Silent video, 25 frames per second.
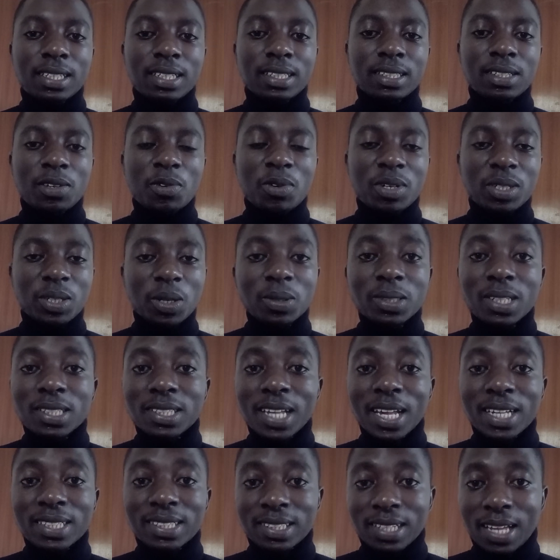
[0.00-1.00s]

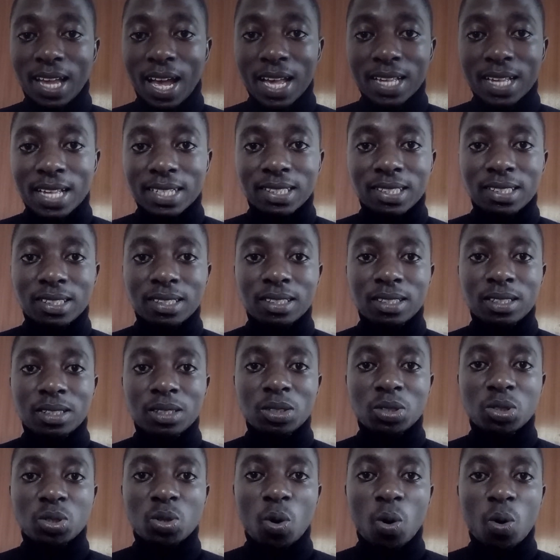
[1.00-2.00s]
resources are scarce,
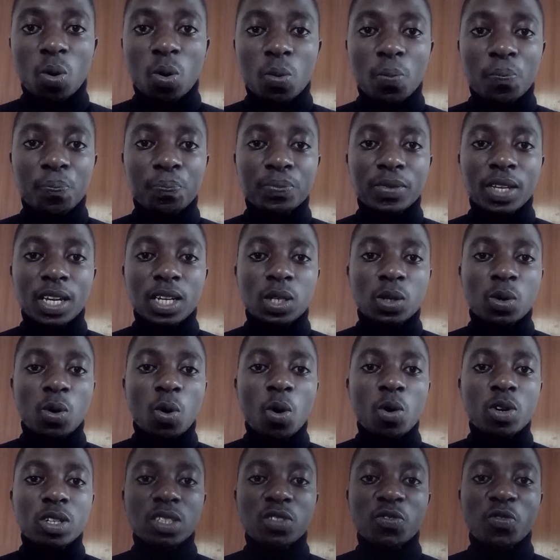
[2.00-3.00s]
so it
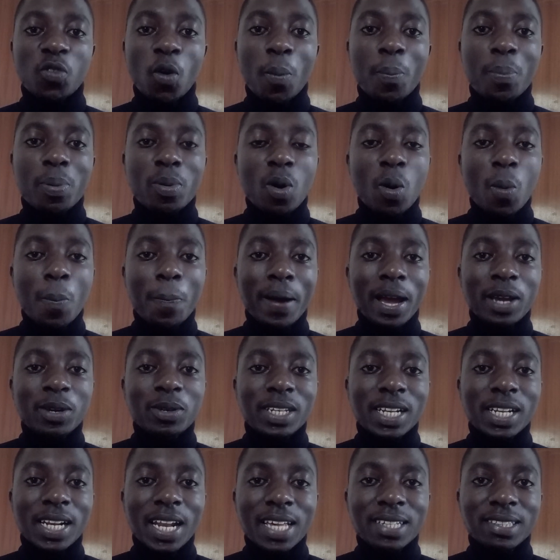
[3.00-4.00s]
calls for proper
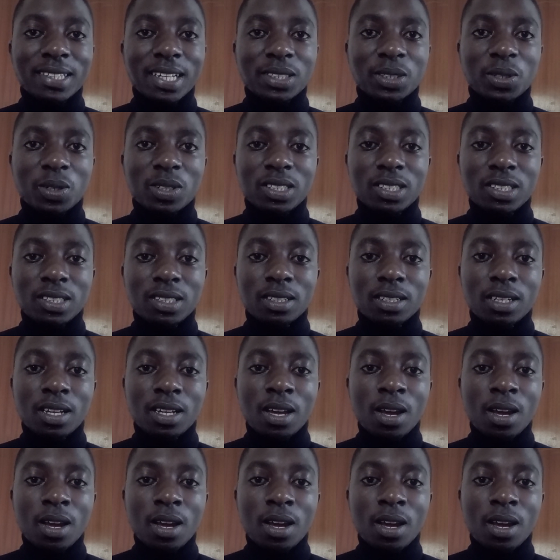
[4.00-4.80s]
utilization